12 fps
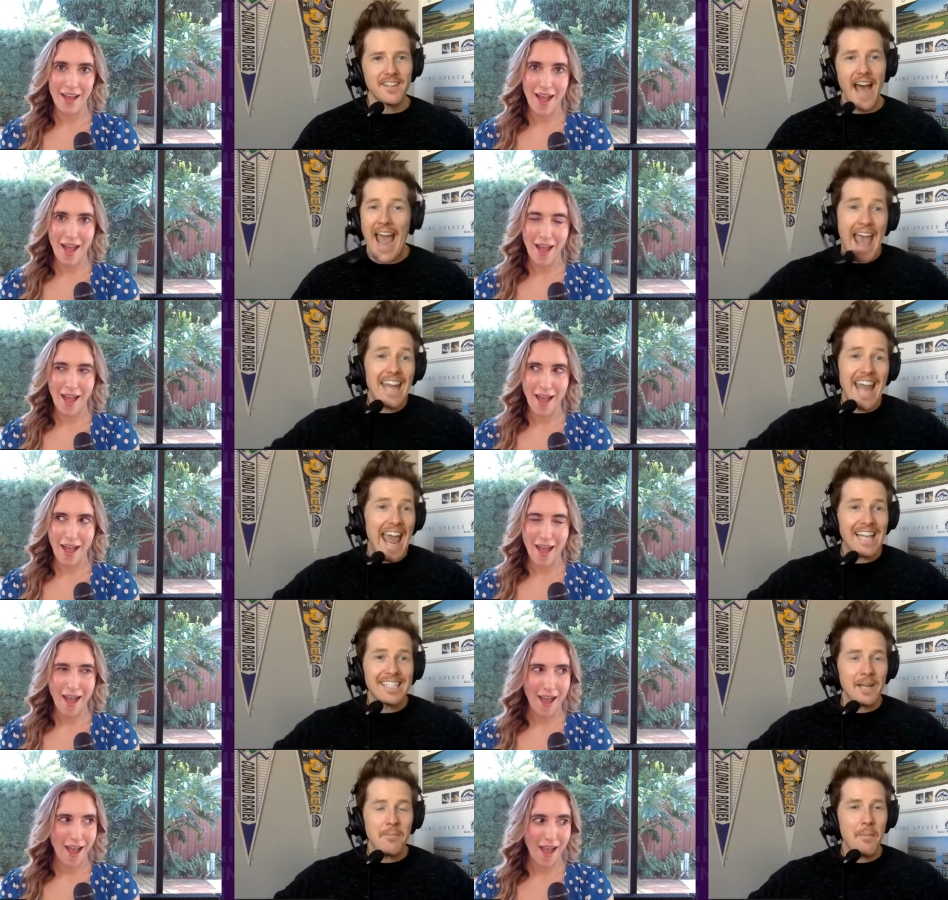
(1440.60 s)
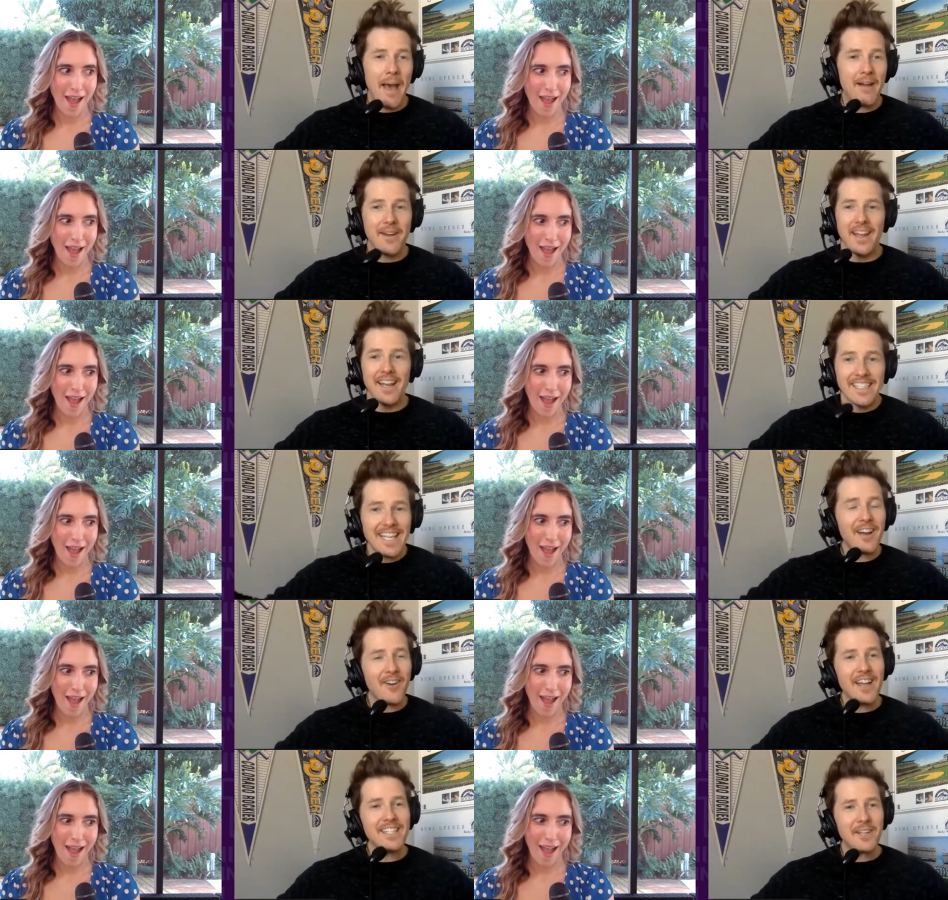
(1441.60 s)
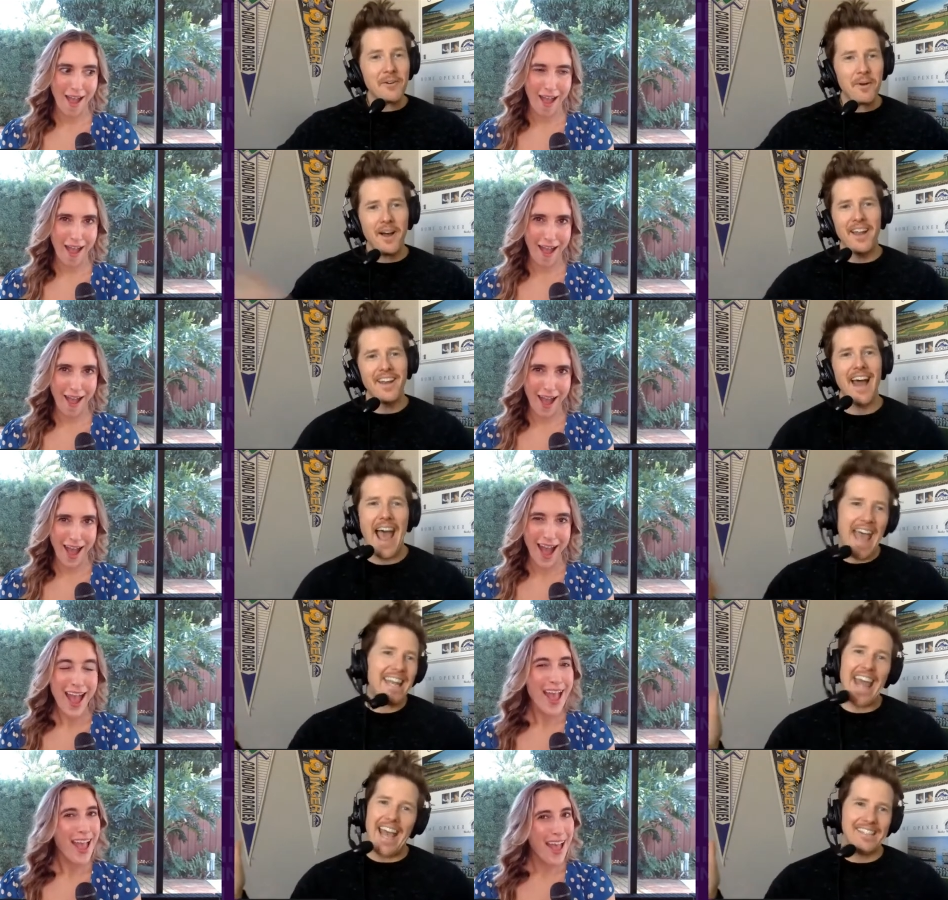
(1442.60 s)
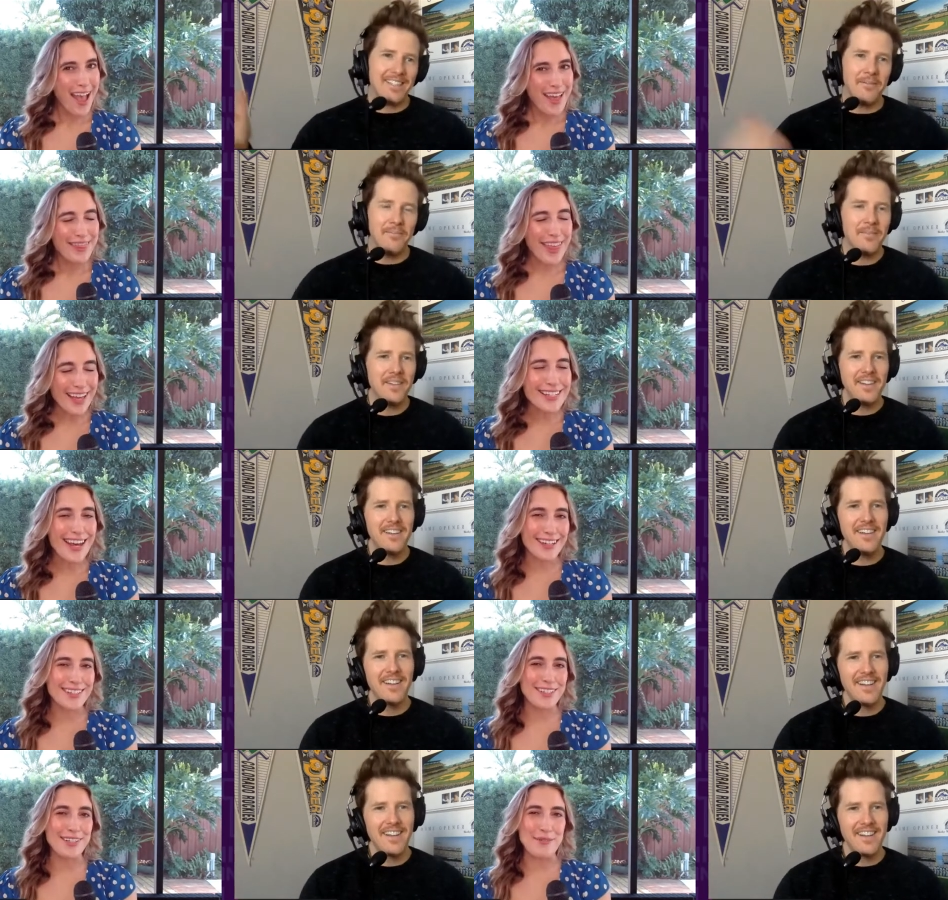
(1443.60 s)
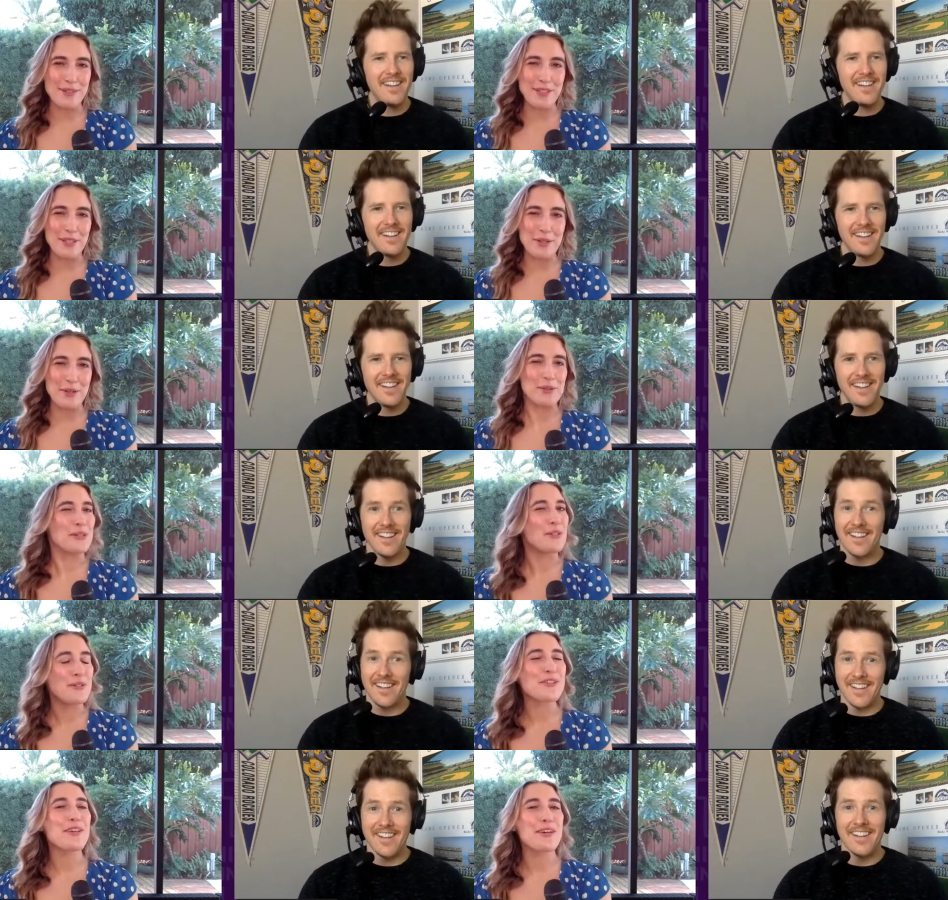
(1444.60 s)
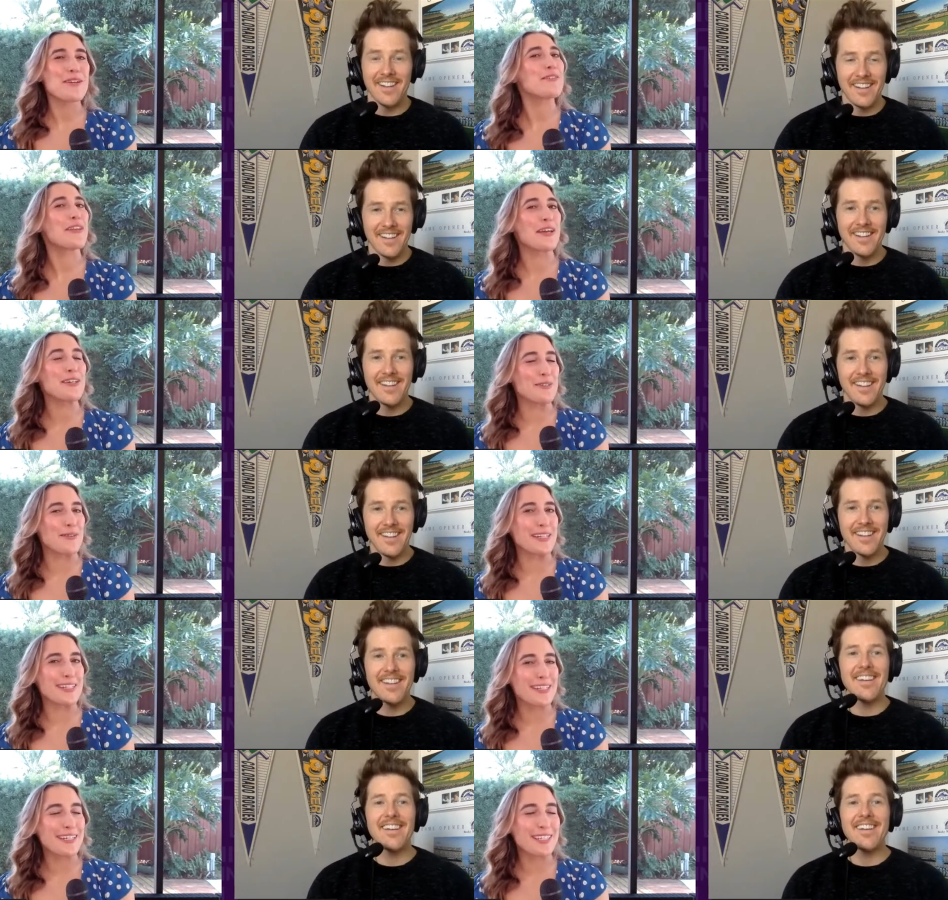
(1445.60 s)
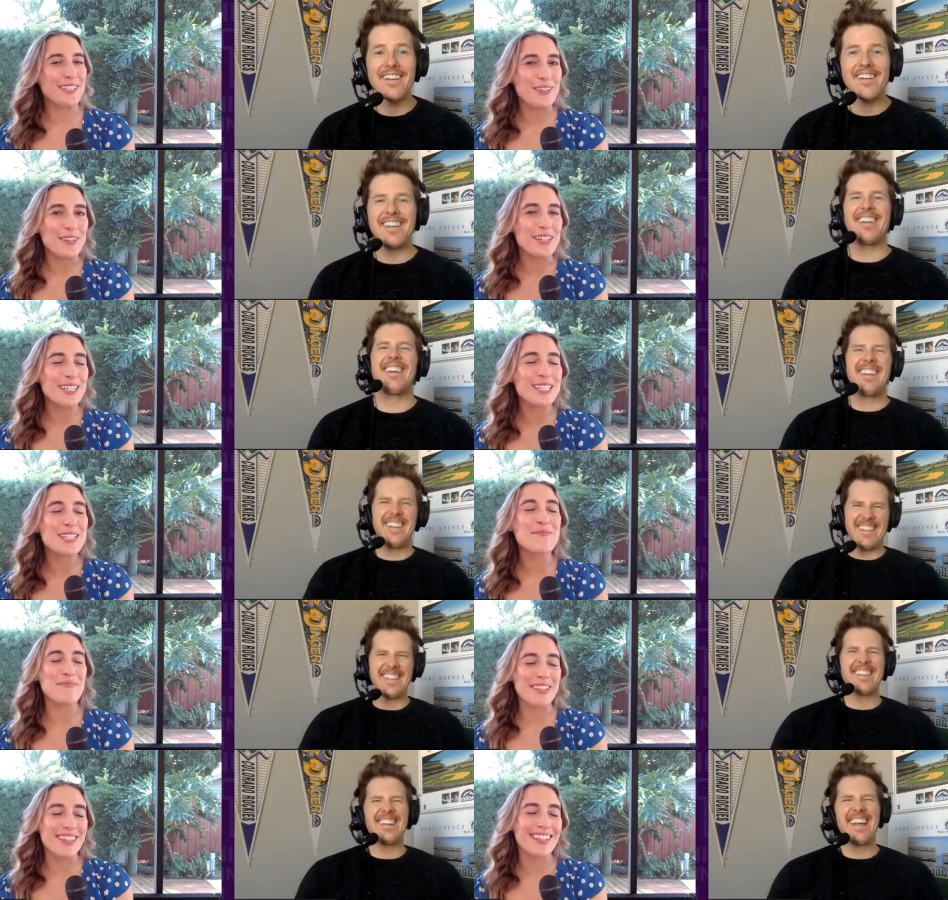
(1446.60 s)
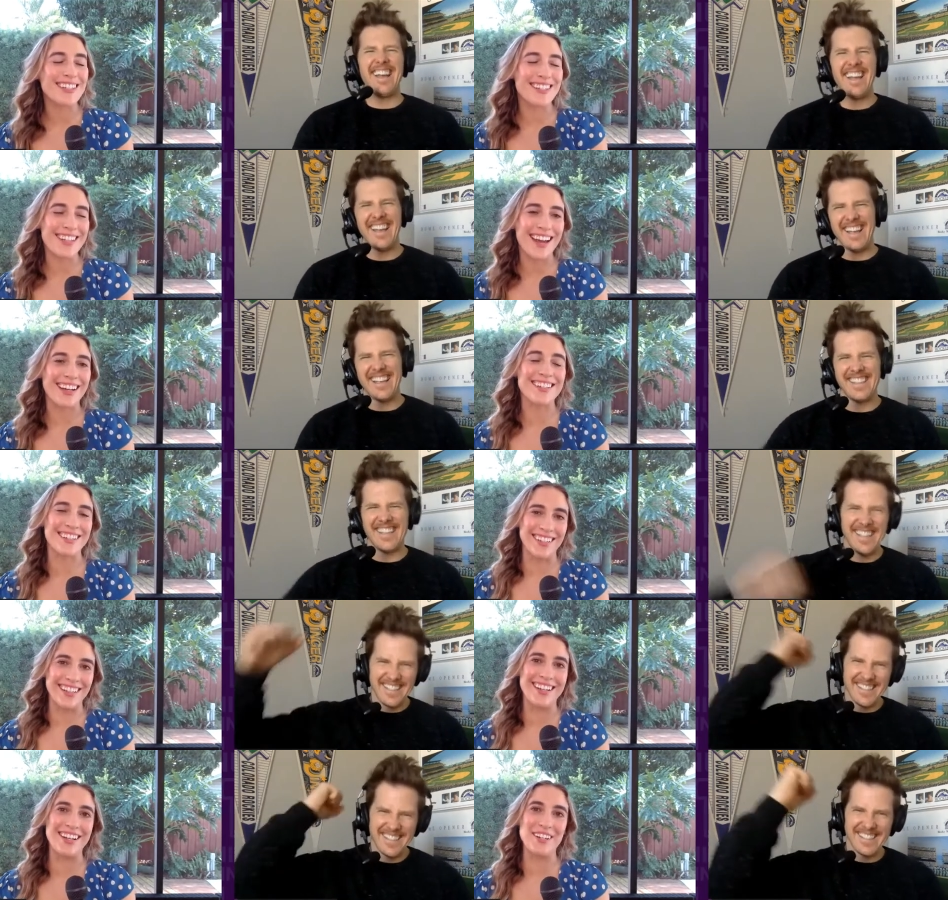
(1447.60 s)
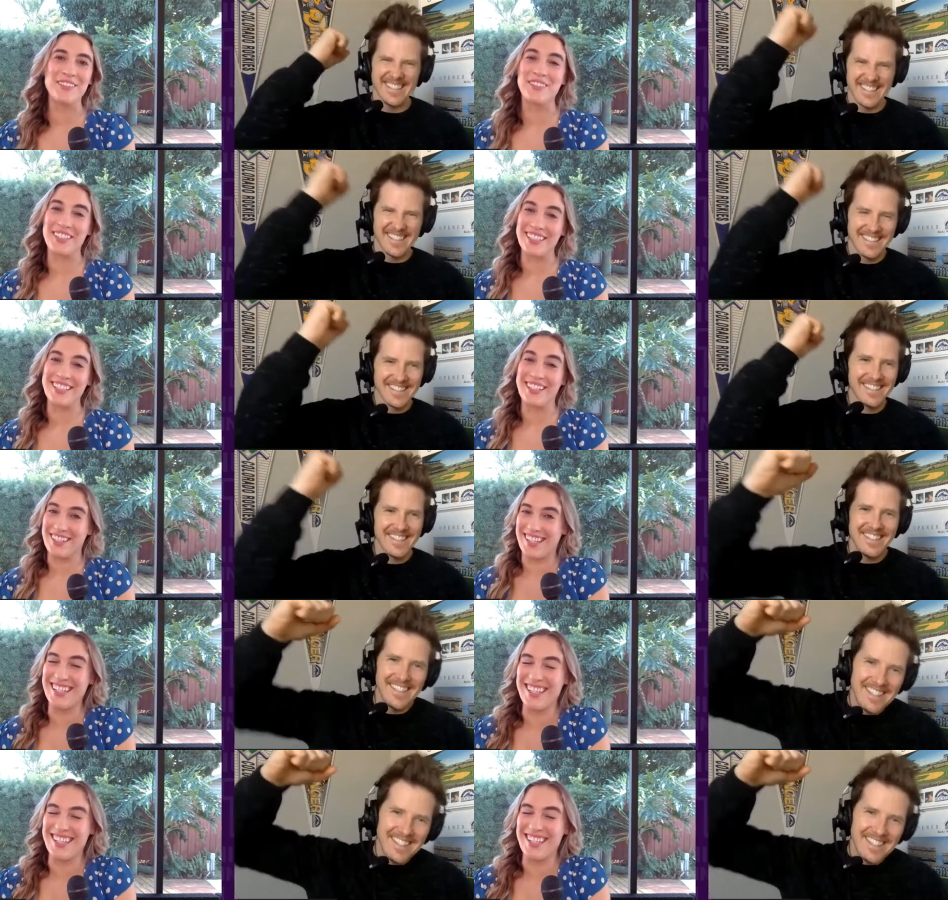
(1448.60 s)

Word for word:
Speaker 1: I had to ask him about it. Is that crazy or what? I had to ask him.
Speaker 2: That's actually really cool. Usually I don't like your wrestling stories, but this is actually a really good